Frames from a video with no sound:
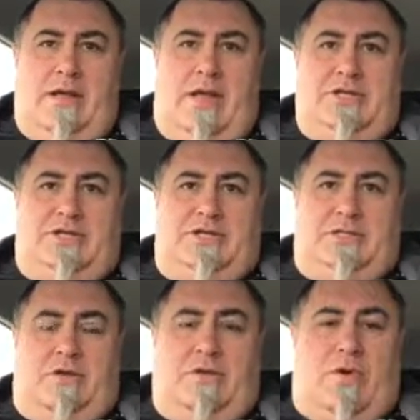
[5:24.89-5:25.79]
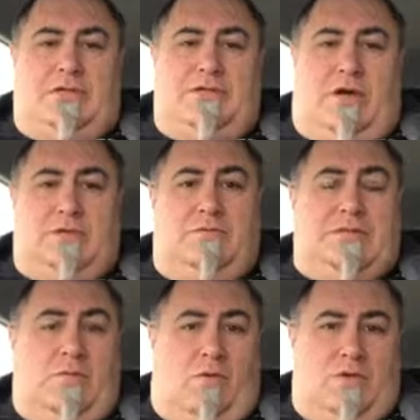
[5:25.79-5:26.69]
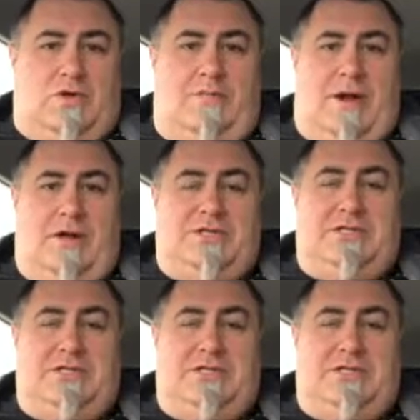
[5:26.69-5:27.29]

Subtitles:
And so the questions asked, was there water appearing?